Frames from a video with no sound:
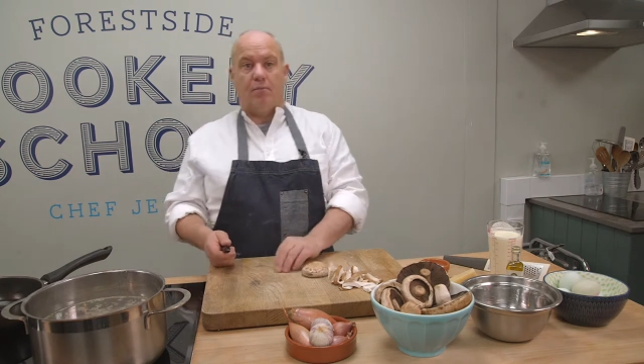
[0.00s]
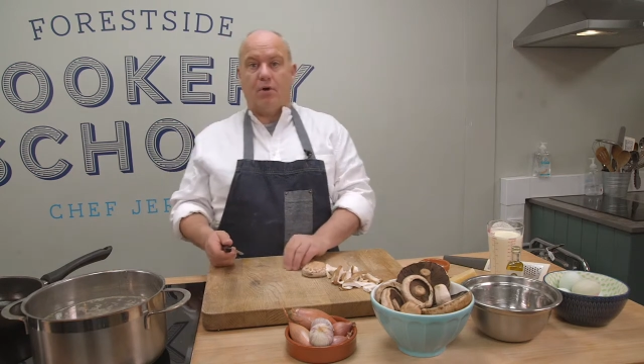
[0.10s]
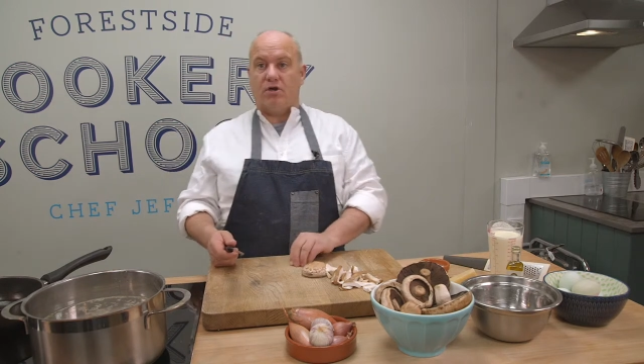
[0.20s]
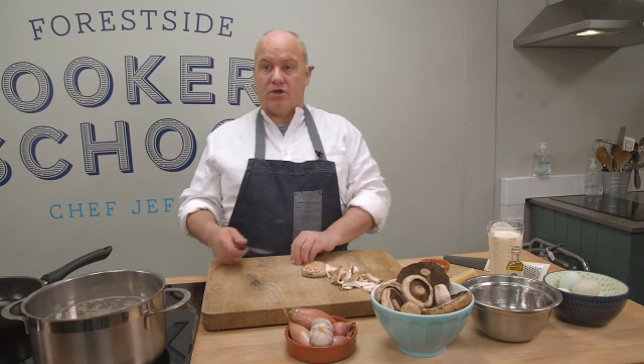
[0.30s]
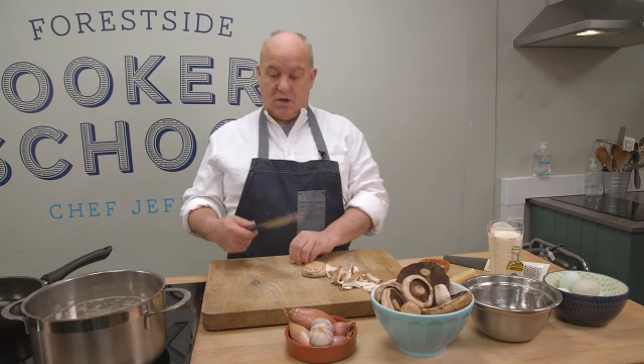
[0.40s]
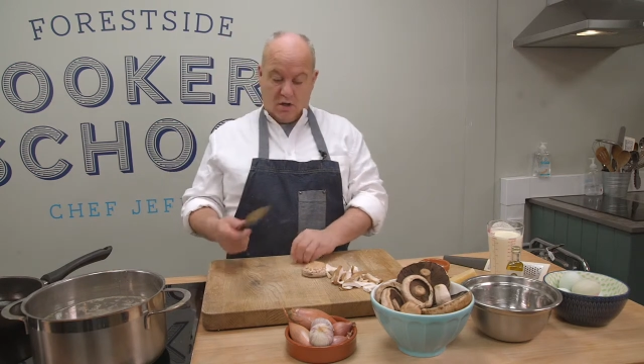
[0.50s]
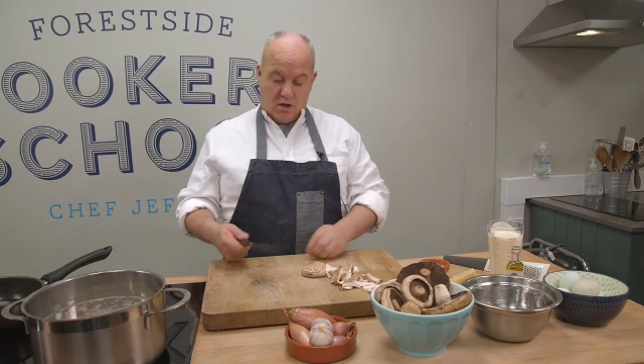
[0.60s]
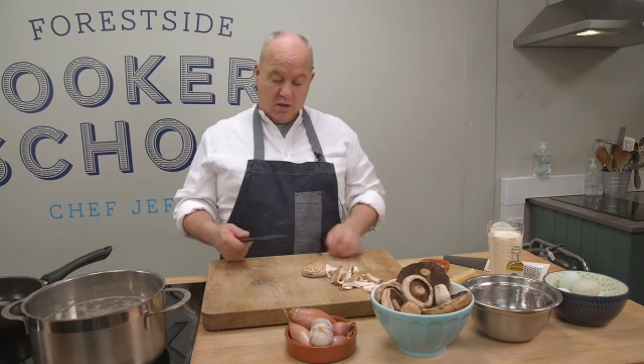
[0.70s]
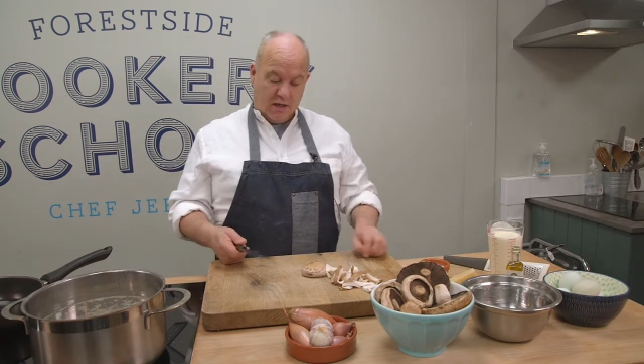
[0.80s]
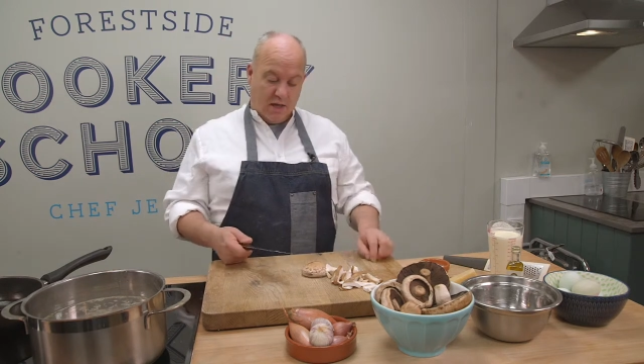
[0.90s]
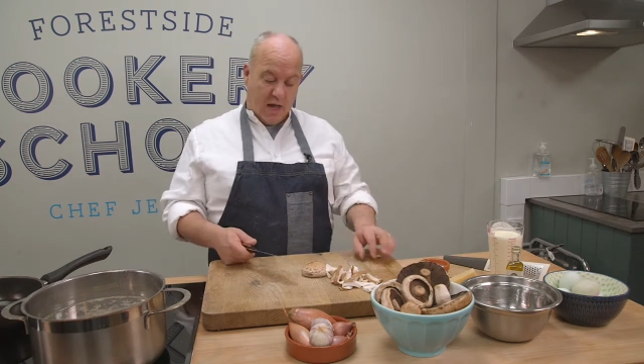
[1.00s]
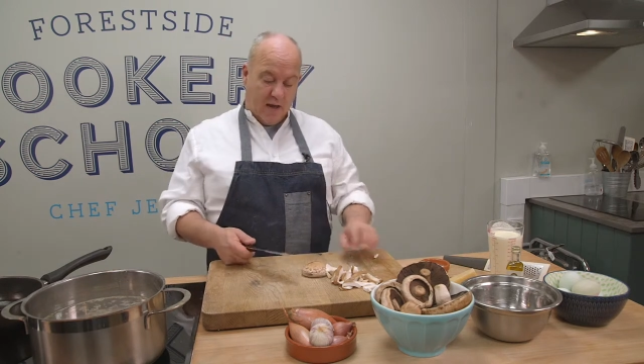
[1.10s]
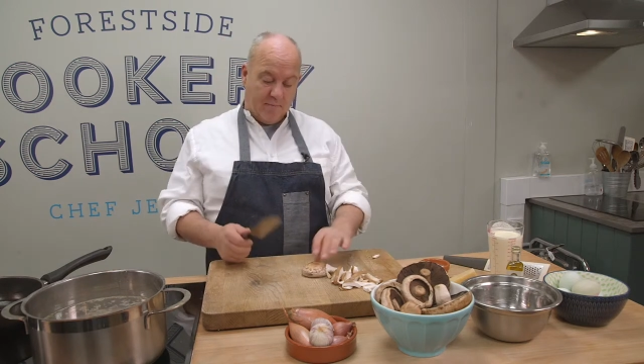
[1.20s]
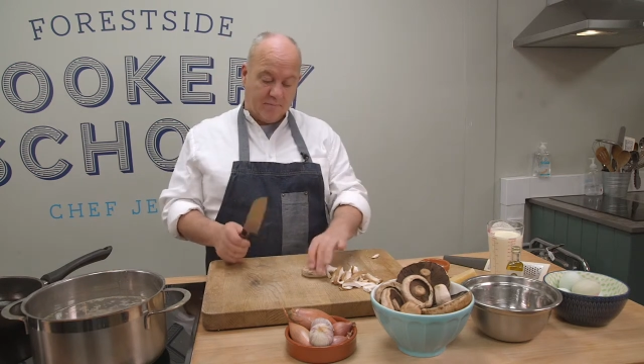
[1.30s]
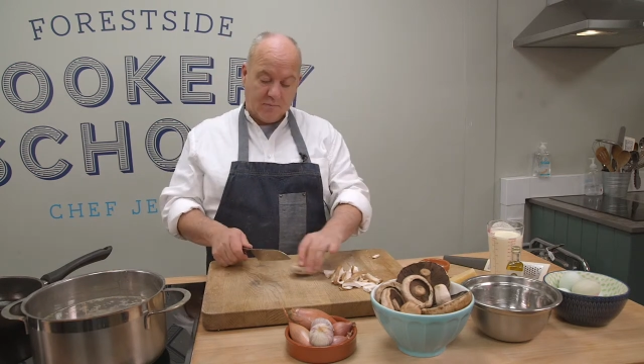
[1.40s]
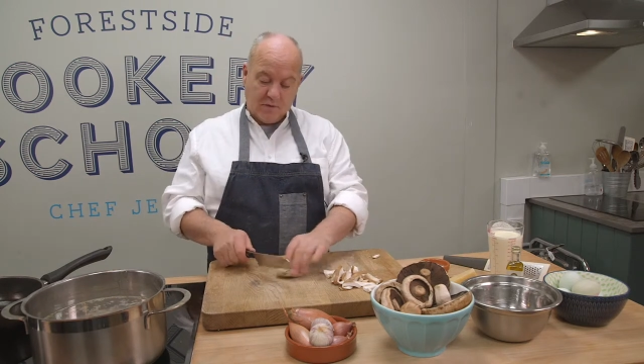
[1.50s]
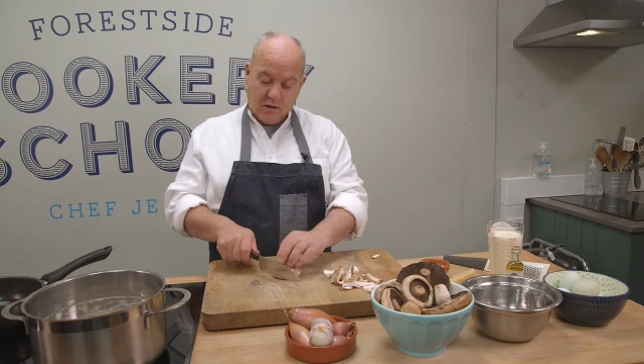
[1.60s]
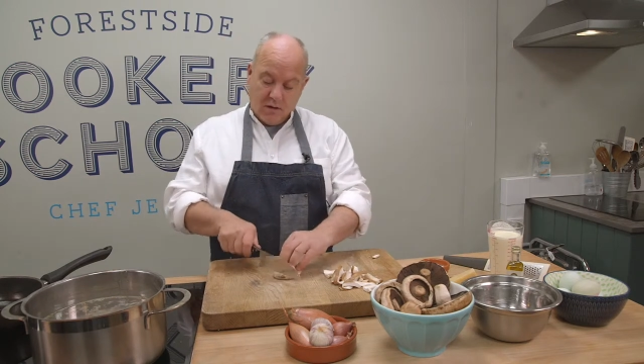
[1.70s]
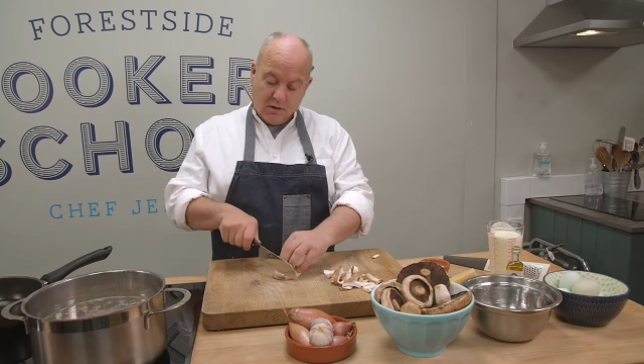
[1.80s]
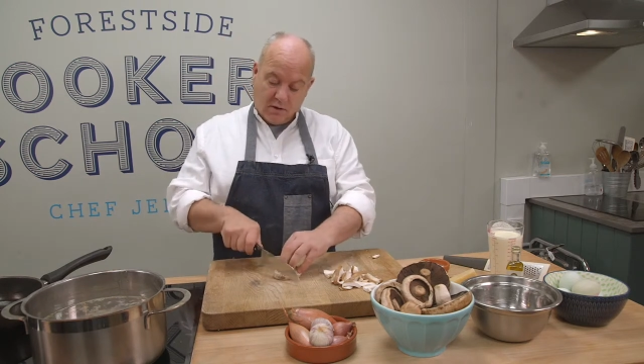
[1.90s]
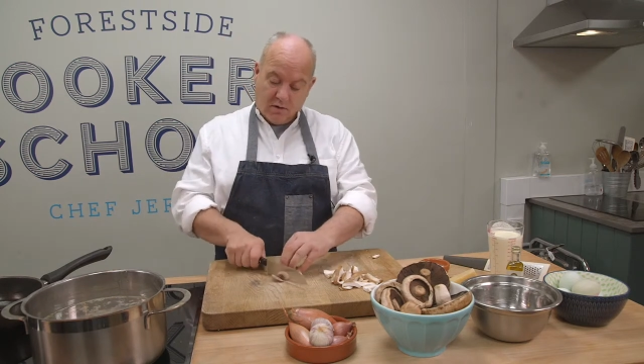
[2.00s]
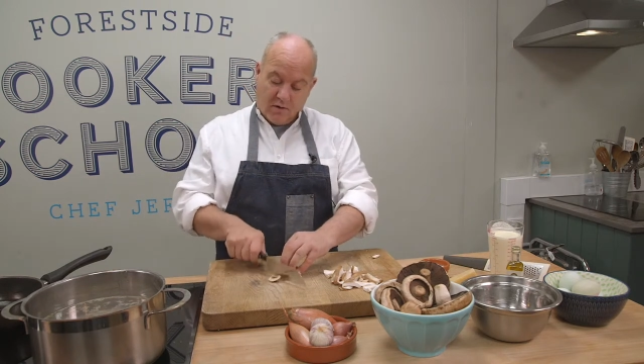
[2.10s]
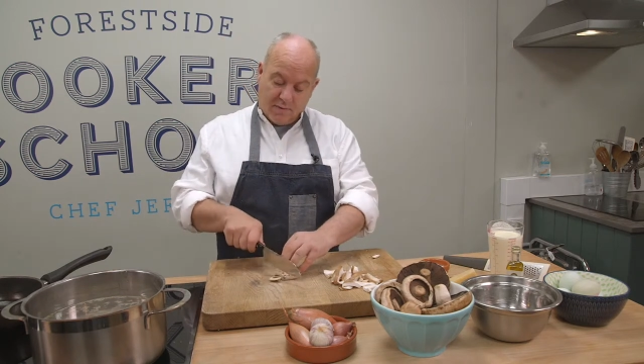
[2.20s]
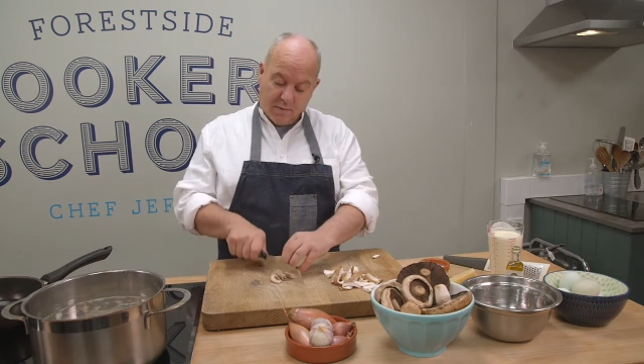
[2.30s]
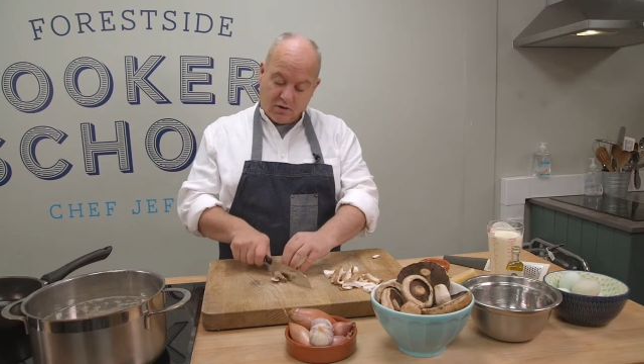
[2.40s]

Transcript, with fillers: brush the um, dirt off the